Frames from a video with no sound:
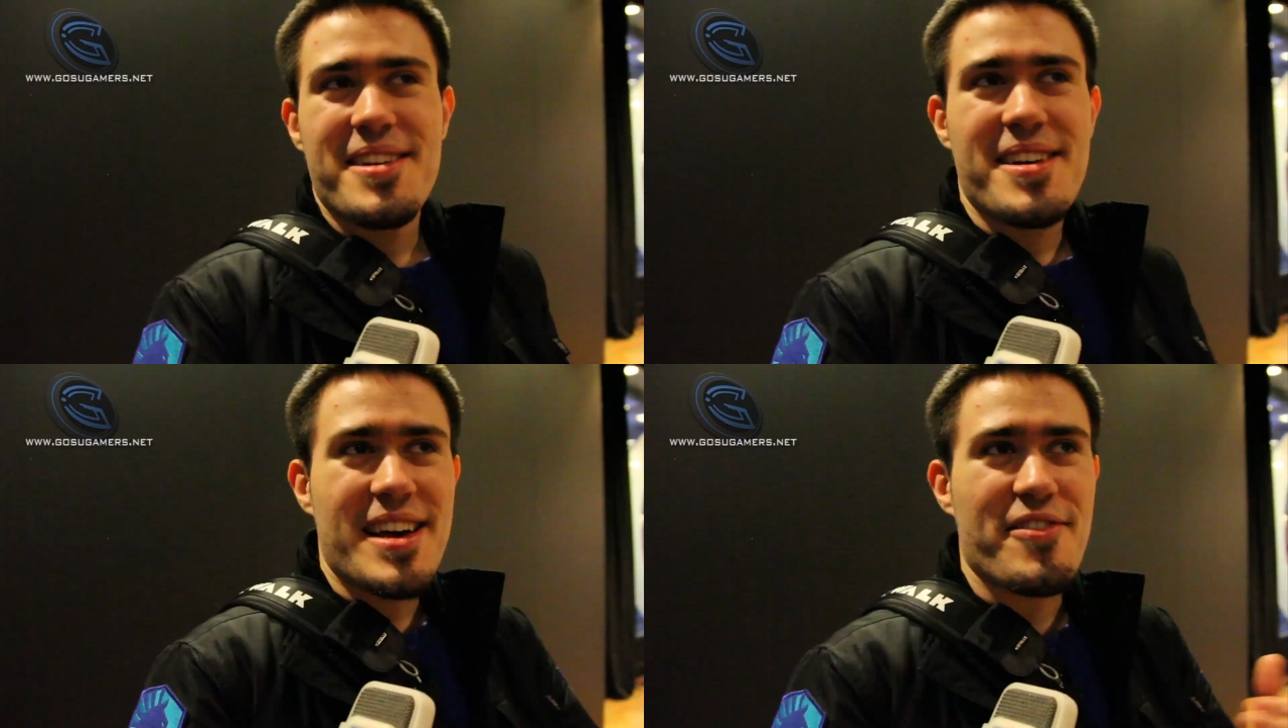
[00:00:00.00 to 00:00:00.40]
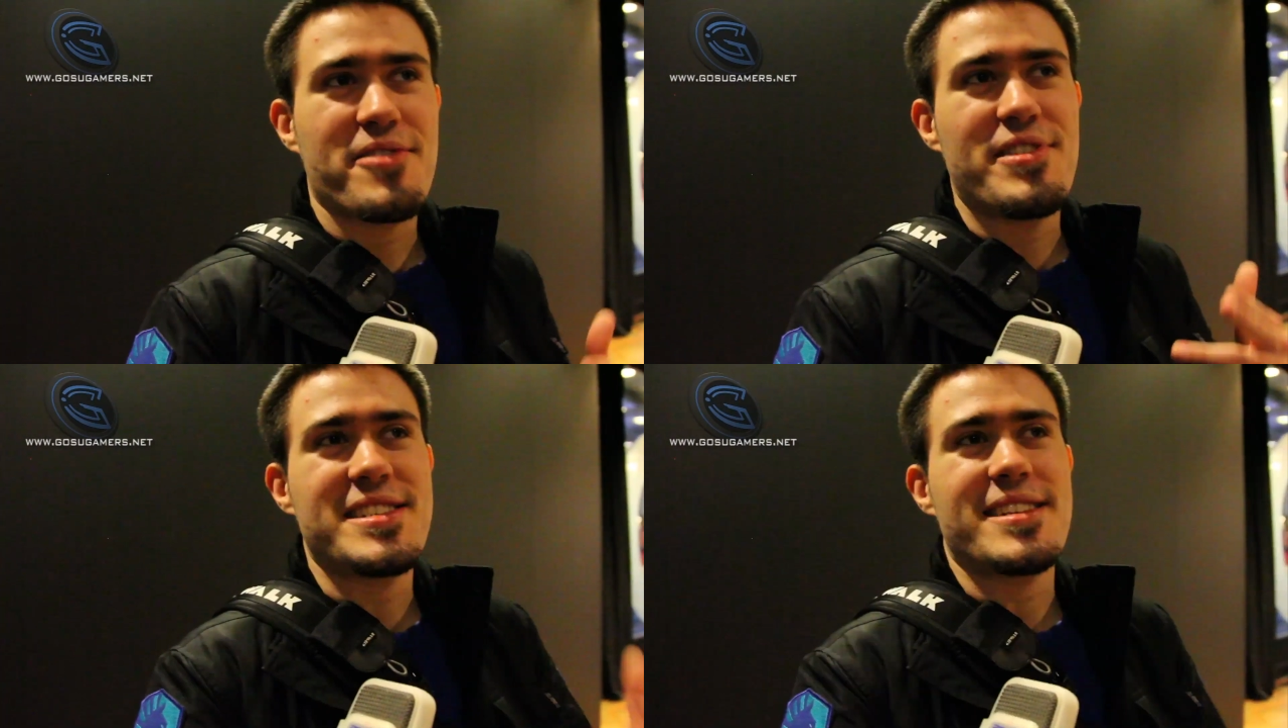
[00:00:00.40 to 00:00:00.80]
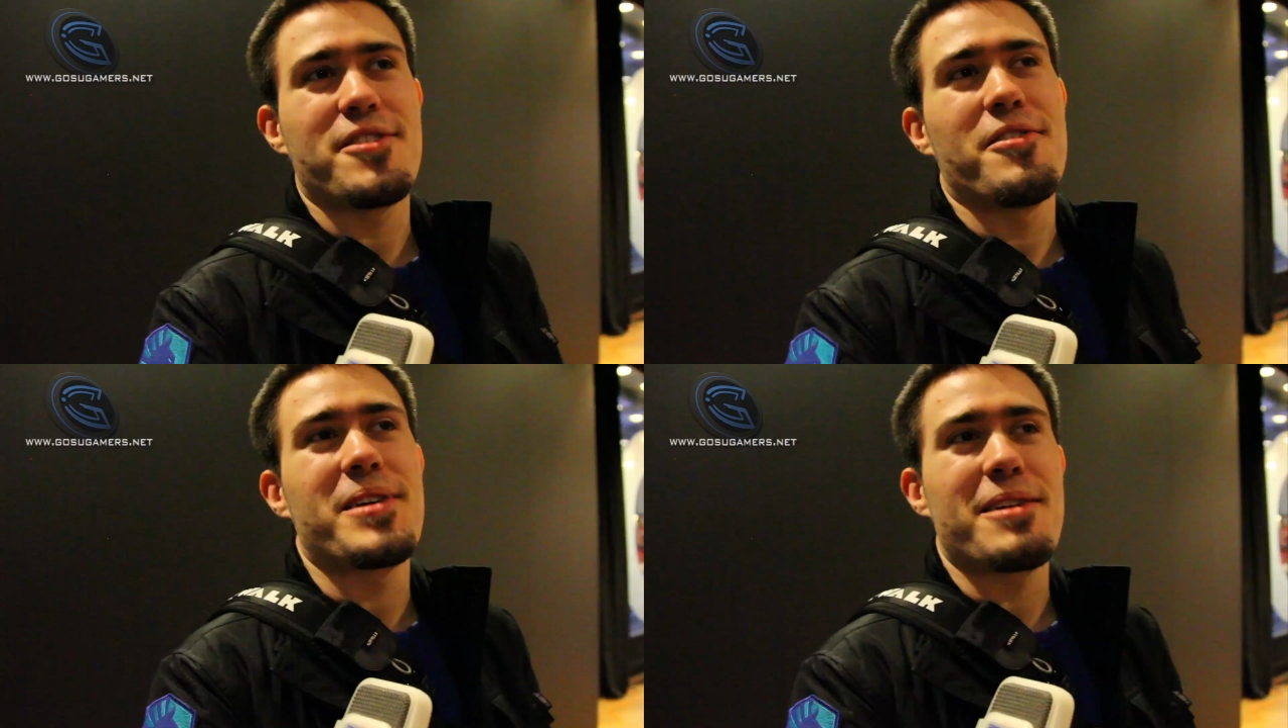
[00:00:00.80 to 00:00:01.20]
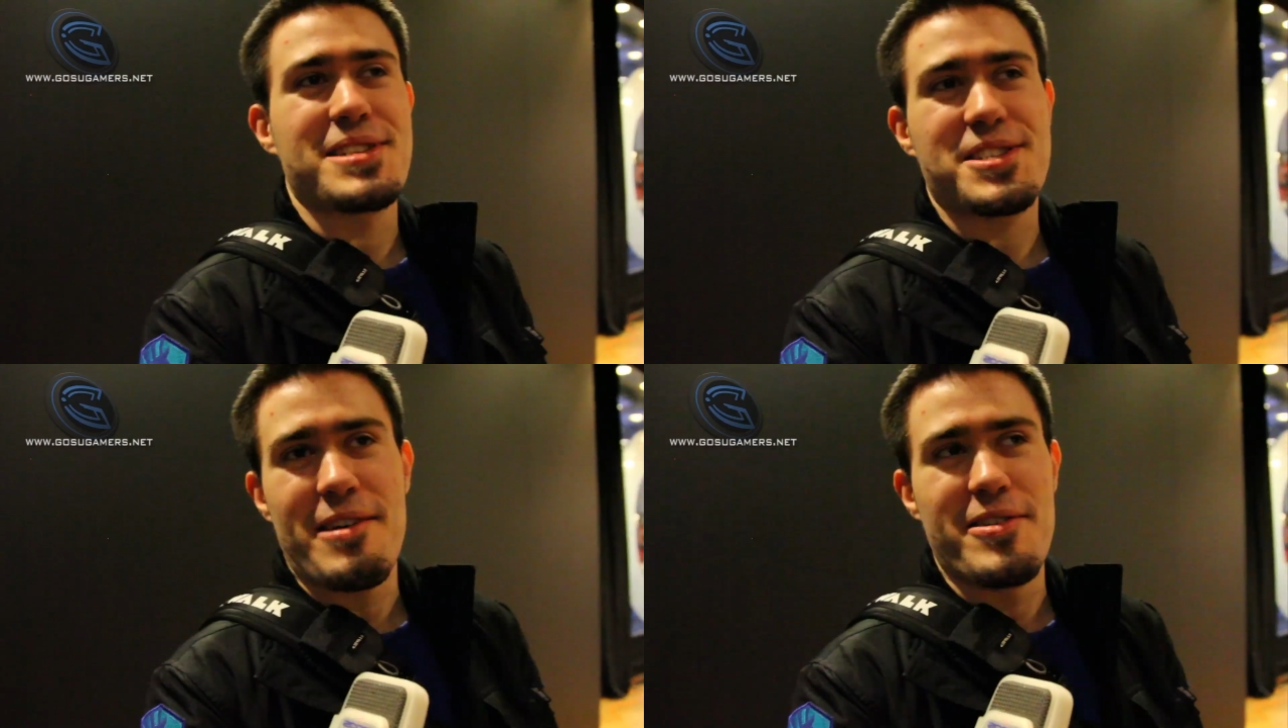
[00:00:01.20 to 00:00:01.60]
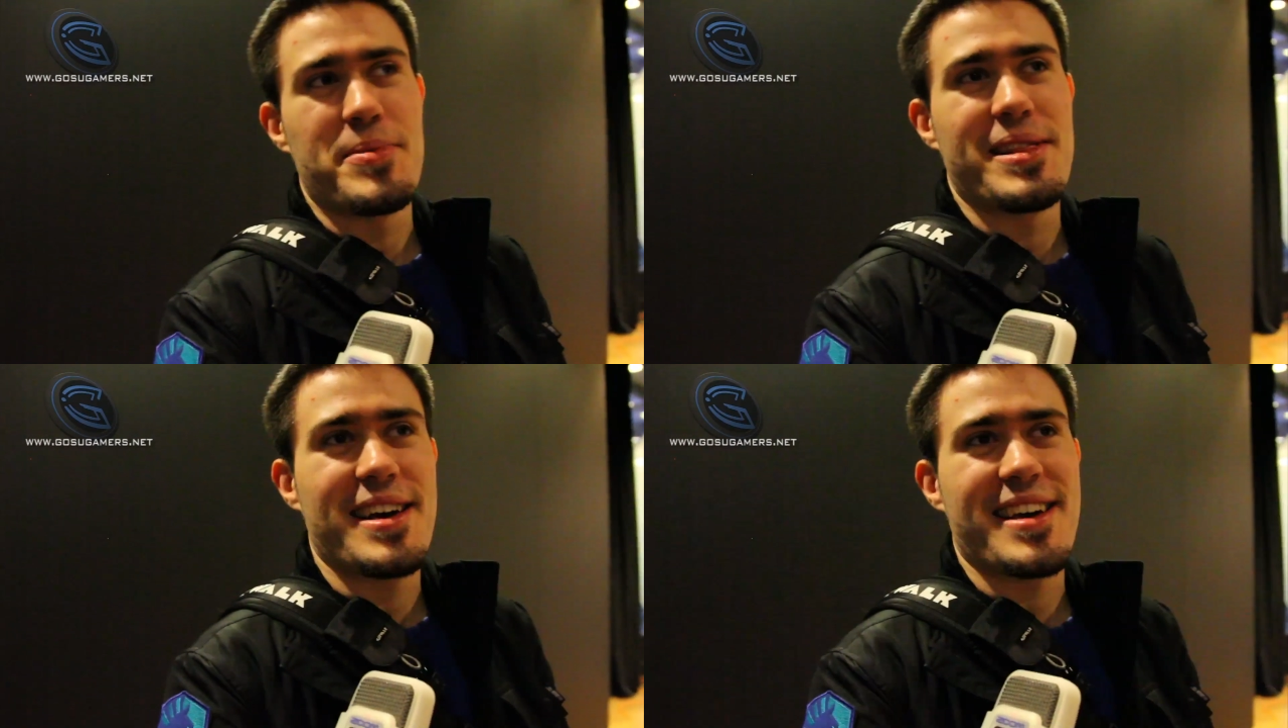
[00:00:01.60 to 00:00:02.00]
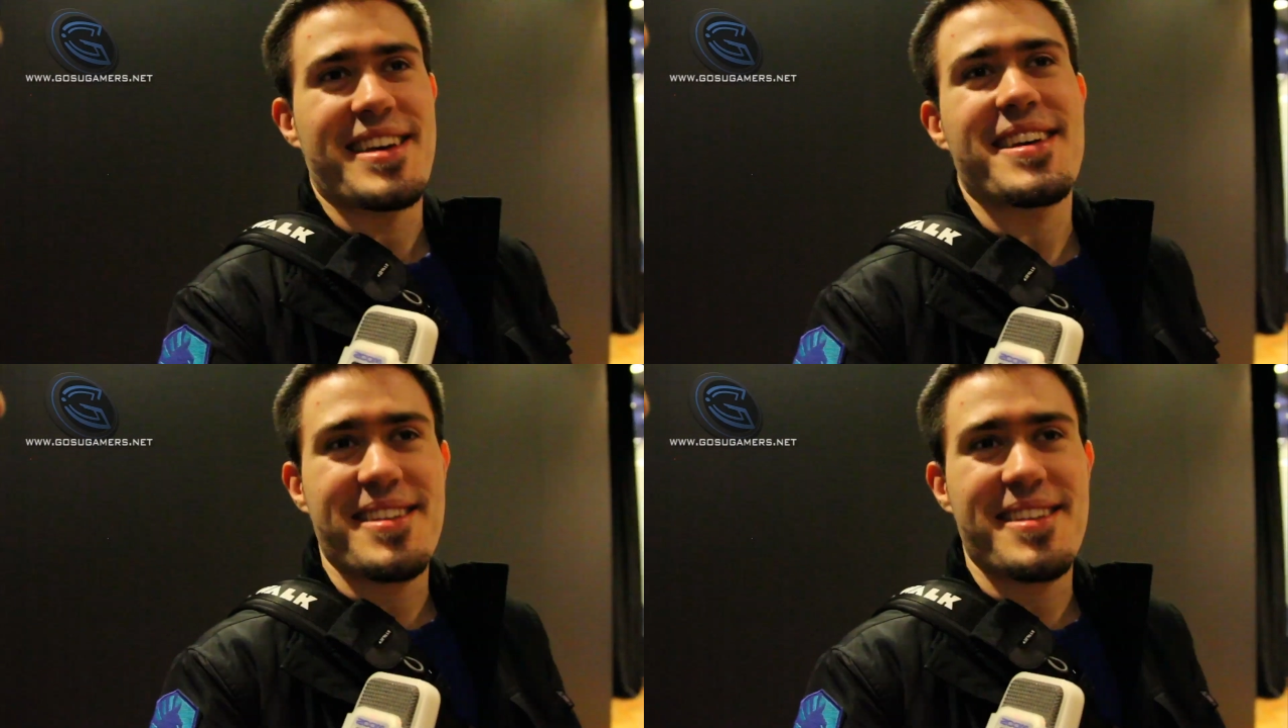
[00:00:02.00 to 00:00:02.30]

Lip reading: if I'd reached that goal when I was 12, it would have been like